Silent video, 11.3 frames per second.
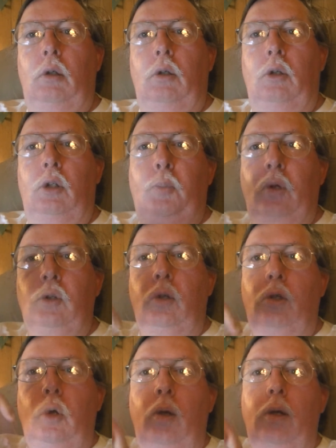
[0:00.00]
You're supposed to
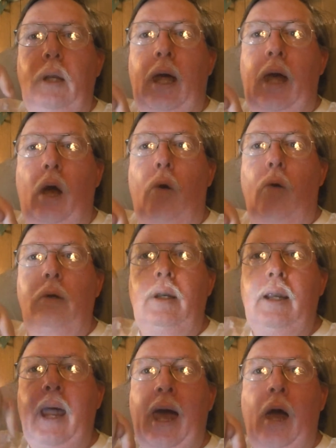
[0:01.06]
do it now.
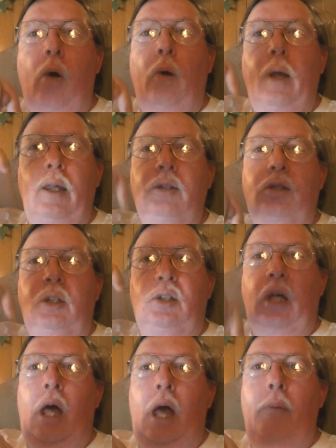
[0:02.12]
Now is the
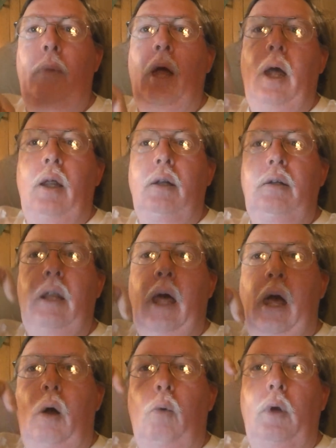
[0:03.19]
time.
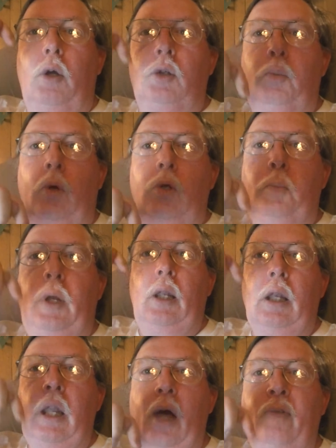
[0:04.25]
Now we are supposed to
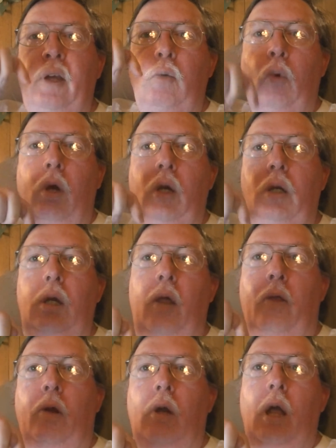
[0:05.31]
loving one
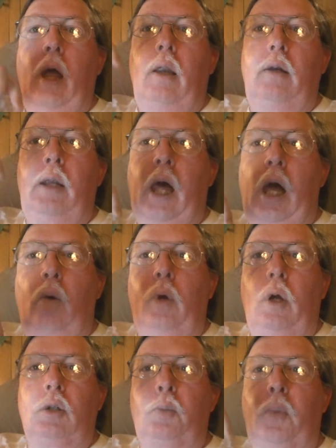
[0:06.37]
another. Now we
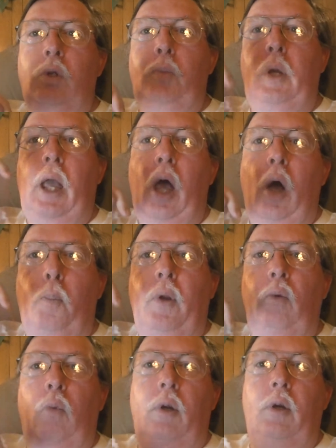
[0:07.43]
are supposed to be
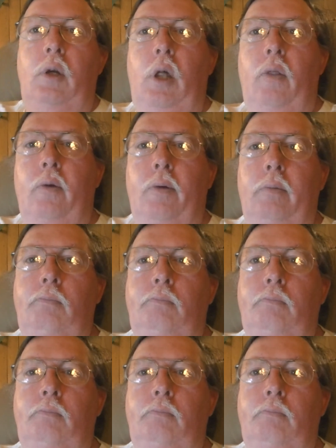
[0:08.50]
helping one another.